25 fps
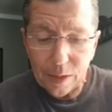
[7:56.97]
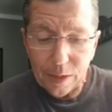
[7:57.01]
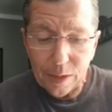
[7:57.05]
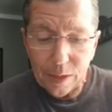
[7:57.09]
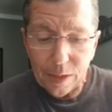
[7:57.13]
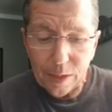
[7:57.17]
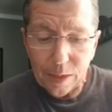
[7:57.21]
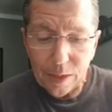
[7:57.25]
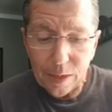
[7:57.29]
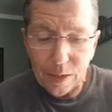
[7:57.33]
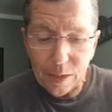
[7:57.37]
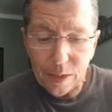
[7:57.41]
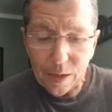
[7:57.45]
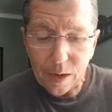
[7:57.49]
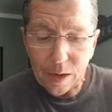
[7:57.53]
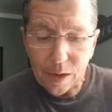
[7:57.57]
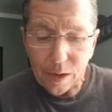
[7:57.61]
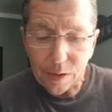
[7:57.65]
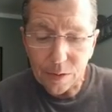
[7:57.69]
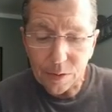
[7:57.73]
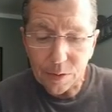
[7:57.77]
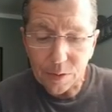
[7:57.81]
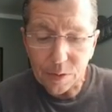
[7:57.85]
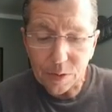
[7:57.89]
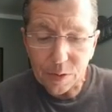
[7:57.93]
He
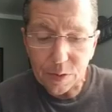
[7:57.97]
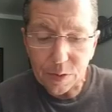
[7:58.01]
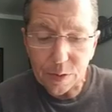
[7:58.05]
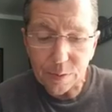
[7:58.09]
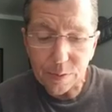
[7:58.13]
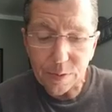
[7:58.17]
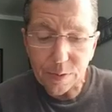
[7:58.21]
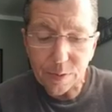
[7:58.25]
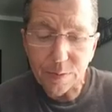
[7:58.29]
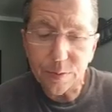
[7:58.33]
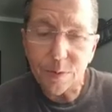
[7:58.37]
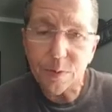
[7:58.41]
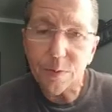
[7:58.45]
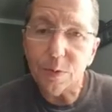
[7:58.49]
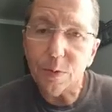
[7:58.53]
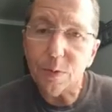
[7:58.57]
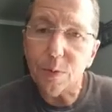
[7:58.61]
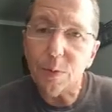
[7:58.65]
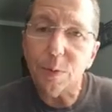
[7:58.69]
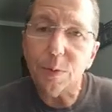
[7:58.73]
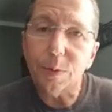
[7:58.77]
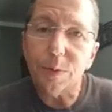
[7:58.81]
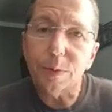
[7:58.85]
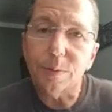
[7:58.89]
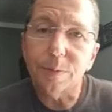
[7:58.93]
honors them that fear the
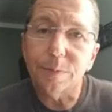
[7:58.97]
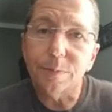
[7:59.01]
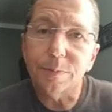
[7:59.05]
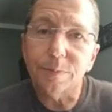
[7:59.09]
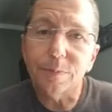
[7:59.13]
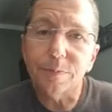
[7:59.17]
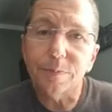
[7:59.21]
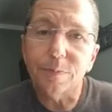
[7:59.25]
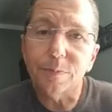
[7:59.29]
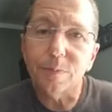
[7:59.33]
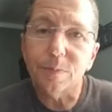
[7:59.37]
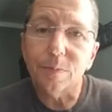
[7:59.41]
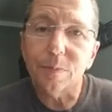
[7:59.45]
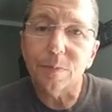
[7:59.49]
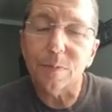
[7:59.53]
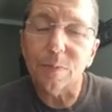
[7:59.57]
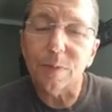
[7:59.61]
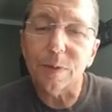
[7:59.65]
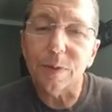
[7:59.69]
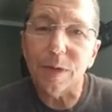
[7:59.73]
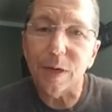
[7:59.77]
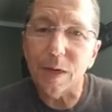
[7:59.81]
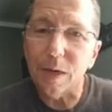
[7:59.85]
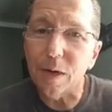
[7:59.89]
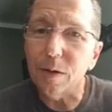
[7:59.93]
Lord.
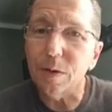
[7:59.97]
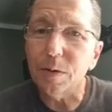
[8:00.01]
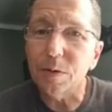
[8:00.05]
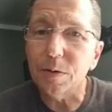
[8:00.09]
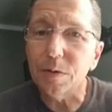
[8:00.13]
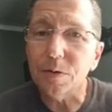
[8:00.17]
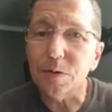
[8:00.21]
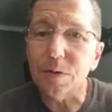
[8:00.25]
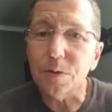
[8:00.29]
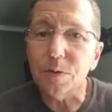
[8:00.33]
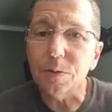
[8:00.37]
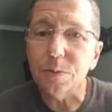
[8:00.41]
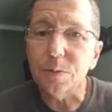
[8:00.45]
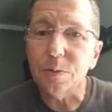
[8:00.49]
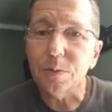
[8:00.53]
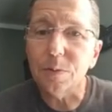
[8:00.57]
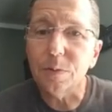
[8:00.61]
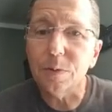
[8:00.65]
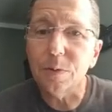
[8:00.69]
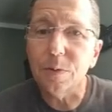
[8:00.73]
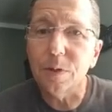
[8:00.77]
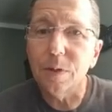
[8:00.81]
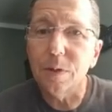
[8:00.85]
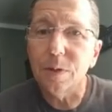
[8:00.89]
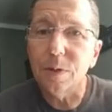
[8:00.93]
God honors you.
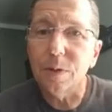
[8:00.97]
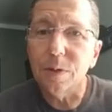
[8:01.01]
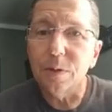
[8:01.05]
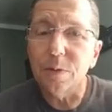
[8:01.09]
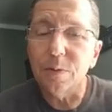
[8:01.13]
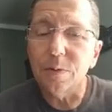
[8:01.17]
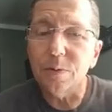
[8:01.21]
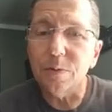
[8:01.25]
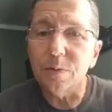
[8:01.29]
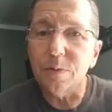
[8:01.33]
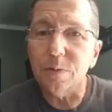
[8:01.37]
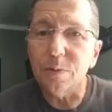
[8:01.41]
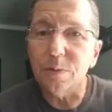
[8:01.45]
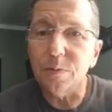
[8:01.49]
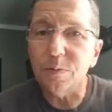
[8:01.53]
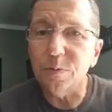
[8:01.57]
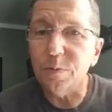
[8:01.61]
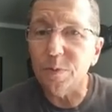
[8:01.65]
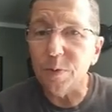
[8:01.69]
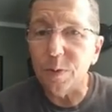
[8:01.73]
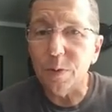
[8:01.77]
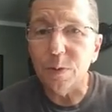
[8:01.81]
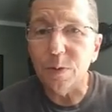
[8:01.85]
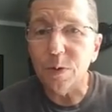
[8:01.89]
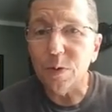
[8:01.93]

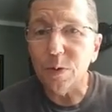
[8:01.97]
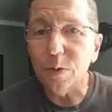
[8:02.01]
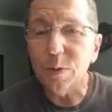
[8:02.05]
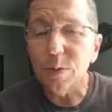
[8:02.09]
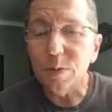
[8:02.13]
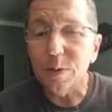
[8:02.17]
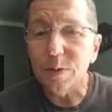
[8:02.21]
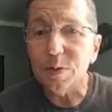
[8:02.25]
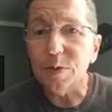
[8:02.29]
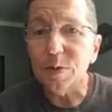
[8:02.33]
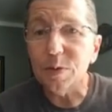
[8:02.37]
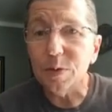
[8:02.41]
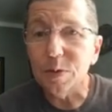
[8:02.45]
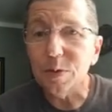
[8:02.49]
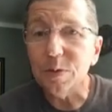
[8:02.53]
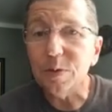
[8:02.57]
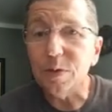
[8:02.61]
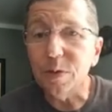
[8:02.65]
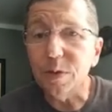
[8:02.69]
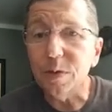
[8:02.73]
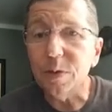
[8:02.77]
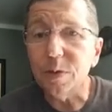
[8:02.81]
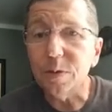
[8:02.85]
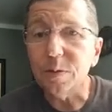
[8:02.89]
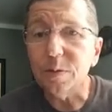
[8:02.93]
Fear of the Lord is a good
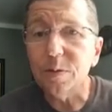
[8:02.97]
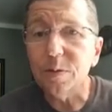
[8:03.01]
thing,